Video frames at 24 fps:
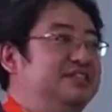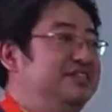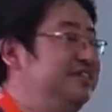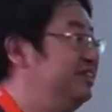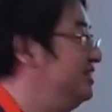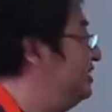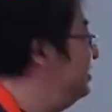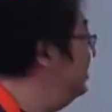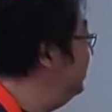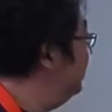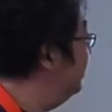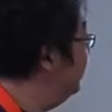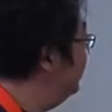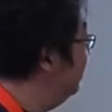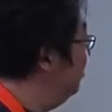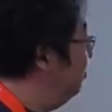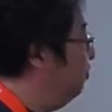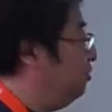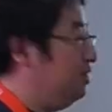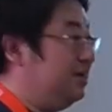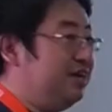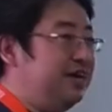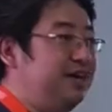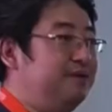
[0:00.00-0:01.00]
What happens
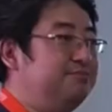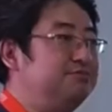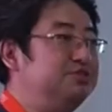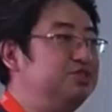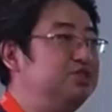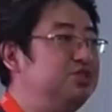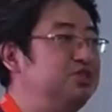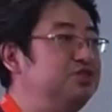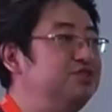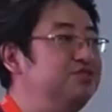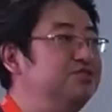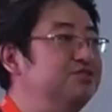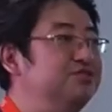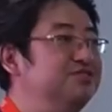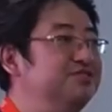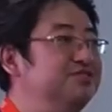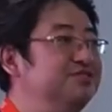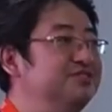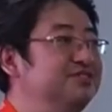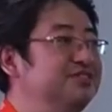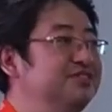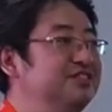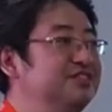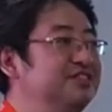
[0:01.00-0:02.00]
you, you
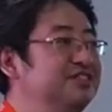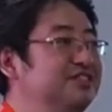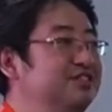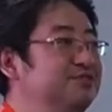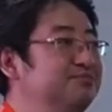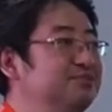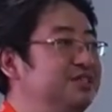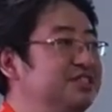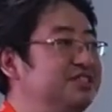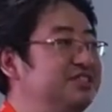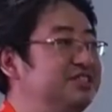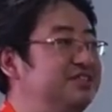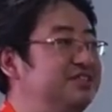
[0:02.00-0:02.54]
master everything.